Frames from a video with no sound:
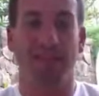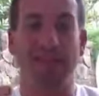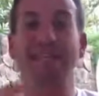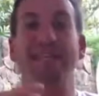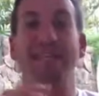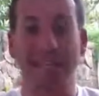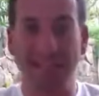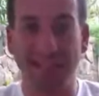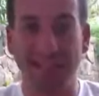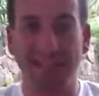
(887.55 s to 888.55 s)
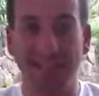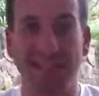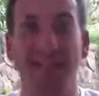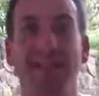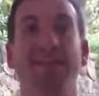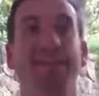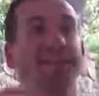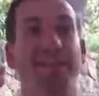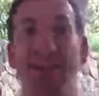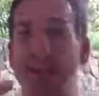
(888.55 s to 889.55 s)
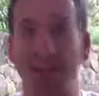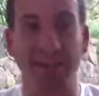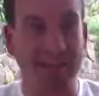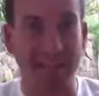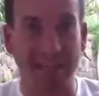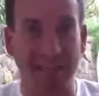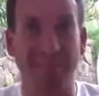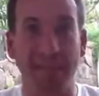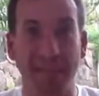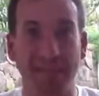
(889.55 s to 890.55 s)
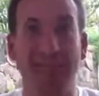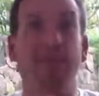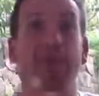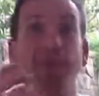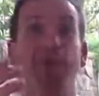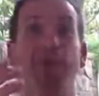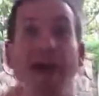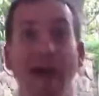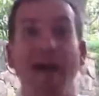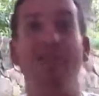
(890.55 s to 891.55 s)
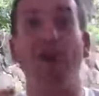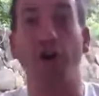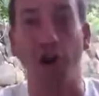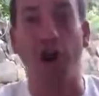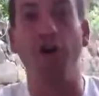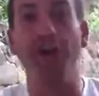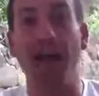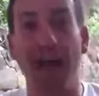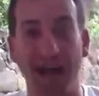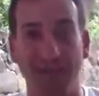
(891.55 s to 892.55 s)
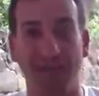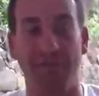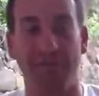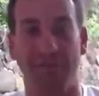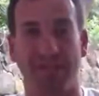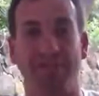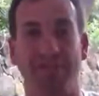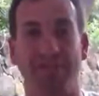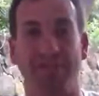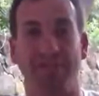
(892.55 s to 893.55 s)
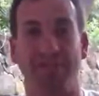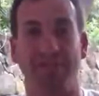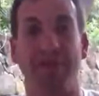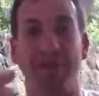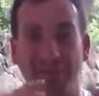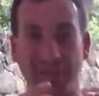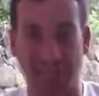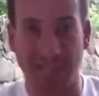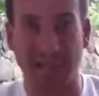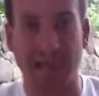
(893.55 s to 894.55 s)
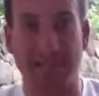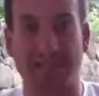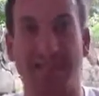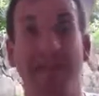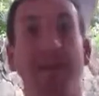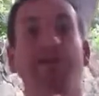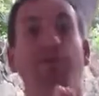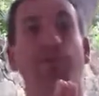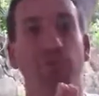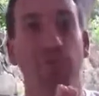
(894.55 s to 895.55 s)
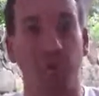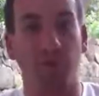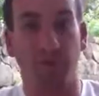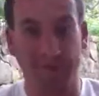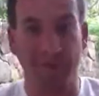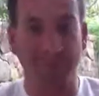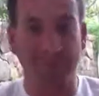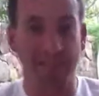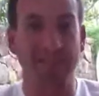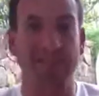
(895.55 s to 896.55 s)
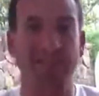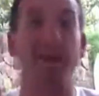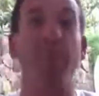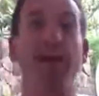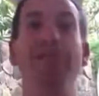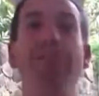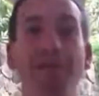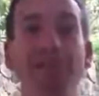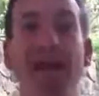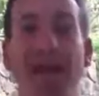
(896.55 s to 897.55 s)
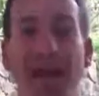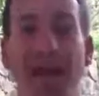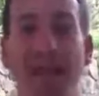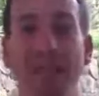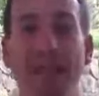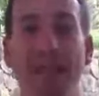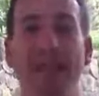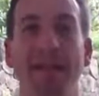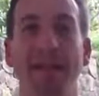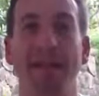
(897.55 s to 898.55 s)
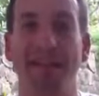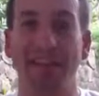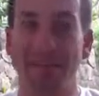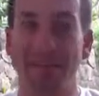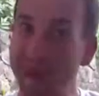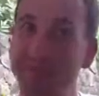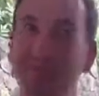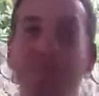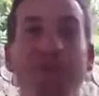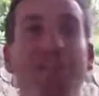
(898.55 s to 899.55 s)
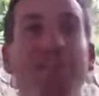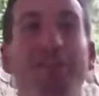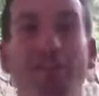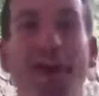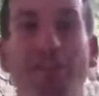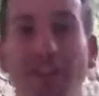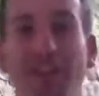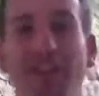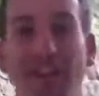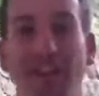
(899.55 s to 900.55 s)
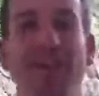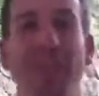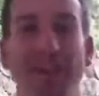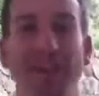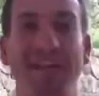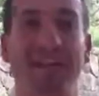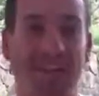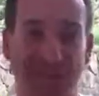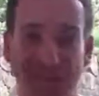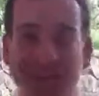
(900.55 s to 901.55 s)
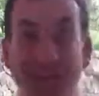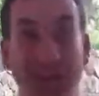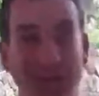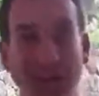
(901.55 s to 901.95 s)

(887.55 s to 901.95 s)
that's easy, that's guaranteed, meaning you have all the elements of success within business. Now, what I mean by that is maybe you've been involved in another company and there's a lot of